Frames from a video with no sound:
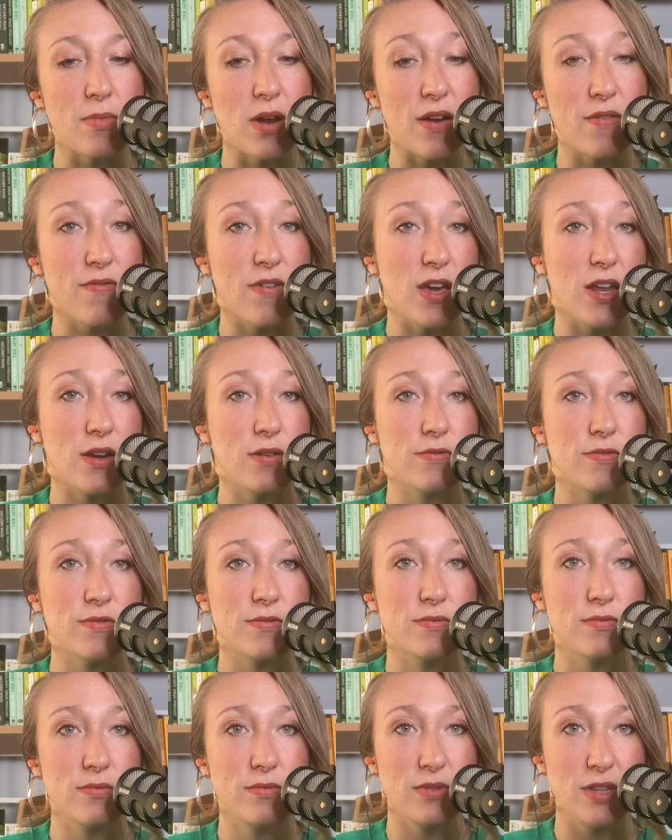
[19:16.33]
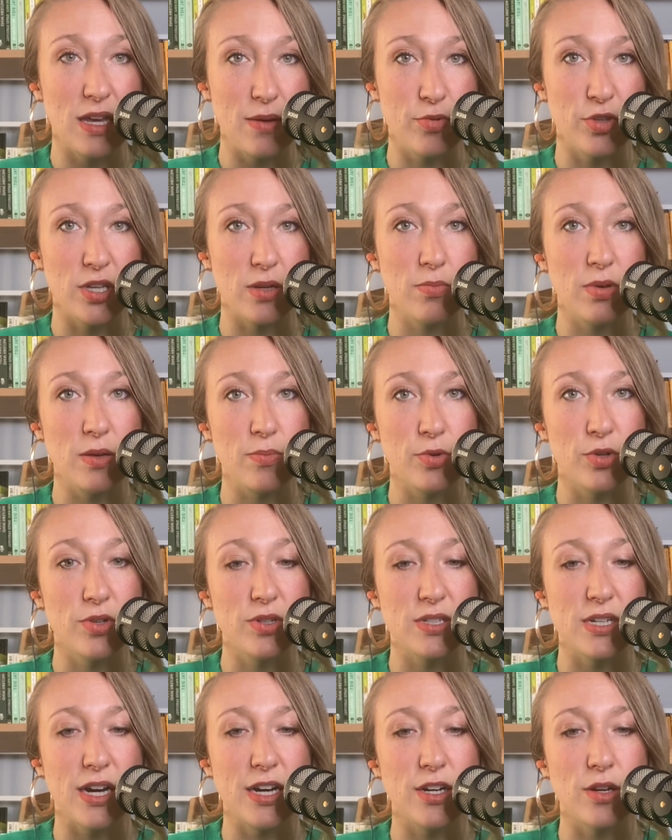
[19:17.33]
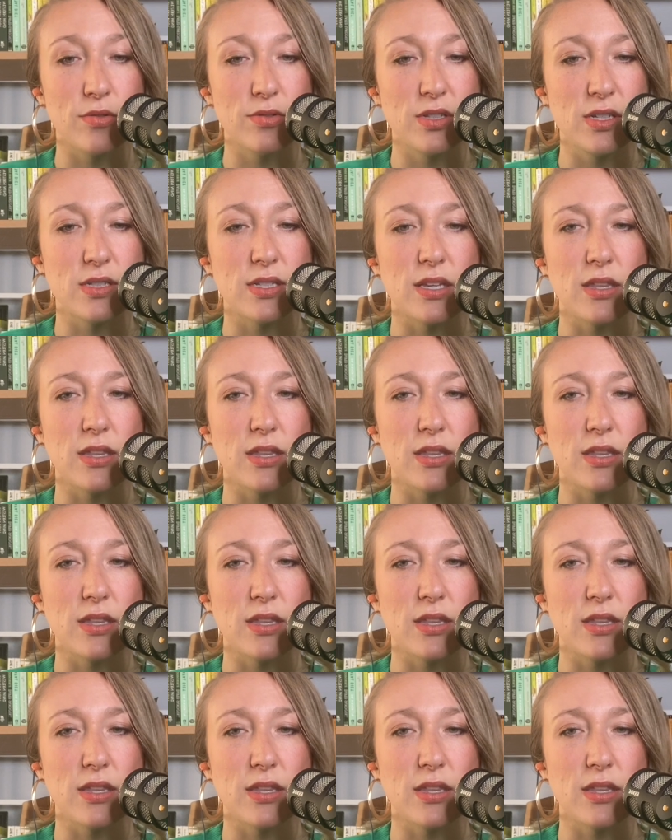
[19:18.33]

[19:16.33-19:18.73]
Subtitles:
not a fan of labeling people and diagnoses.